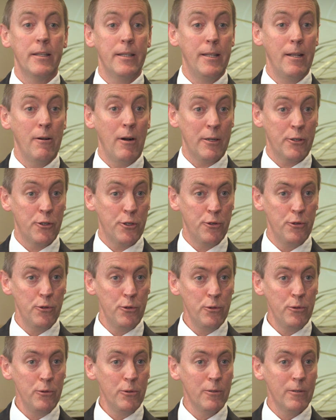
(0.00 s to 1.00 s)
There are
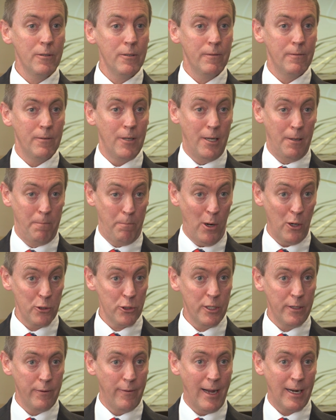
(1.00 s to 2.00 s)
two
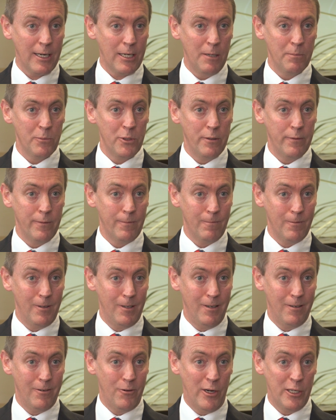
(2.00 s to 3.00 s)
positive outcomes that have
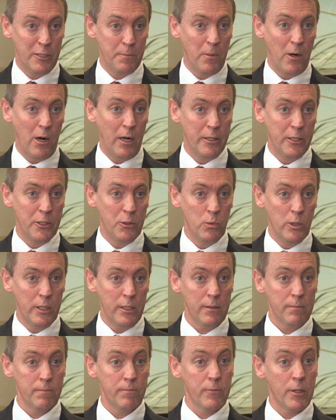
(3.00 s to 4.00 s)
transpired this
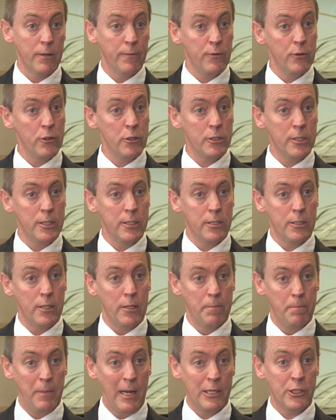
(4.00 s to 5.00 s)
week. The first is
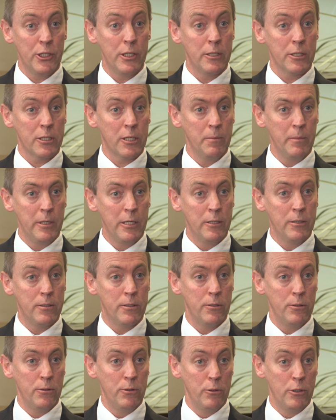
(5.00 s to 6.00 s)
that Apache is committed
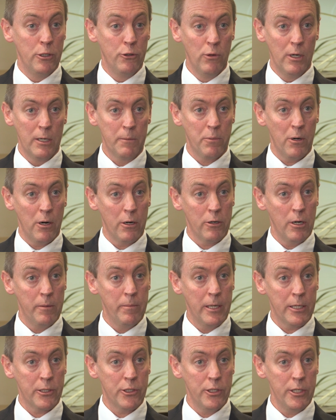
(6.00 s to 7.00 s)
to the drilling program
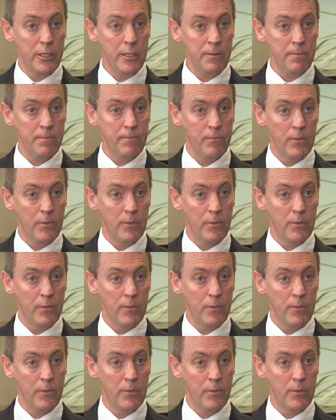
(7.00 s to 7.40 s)
next year.